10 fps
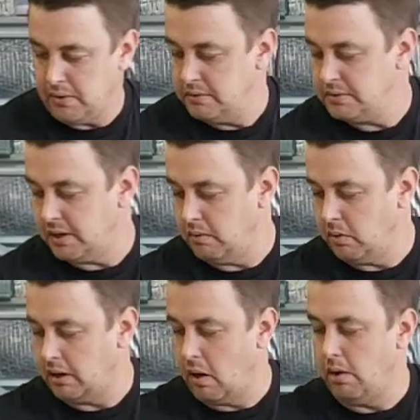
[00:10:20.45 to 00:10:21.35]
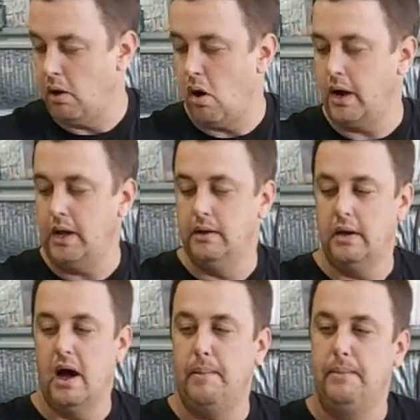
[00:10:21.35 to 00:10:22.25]
So you want to go a 90
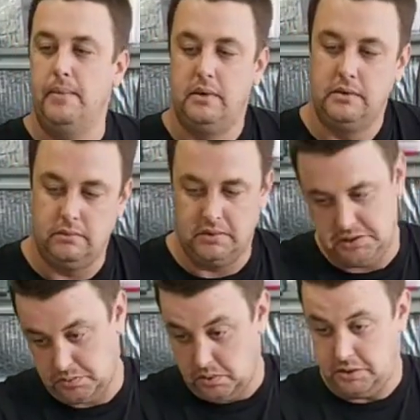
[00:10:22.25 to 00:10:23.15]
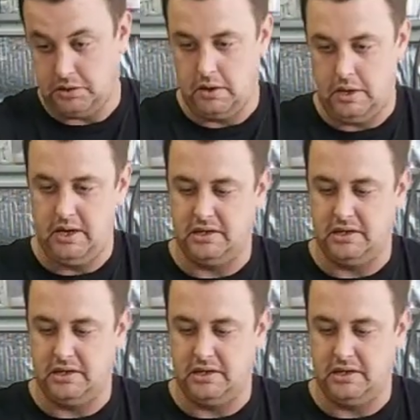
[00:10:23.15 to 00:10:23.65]
up, which is what he's got here.